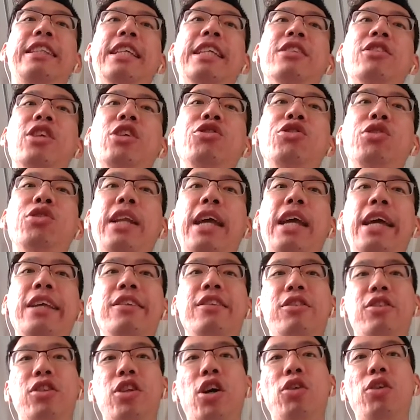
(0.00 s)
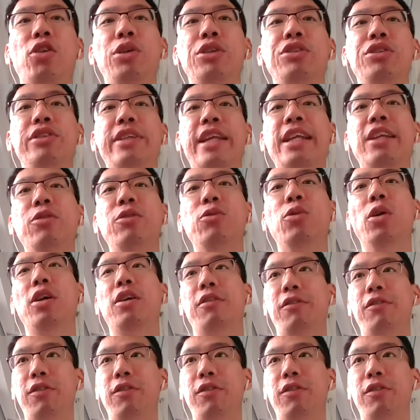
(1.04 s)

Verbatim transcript: decentralized storage network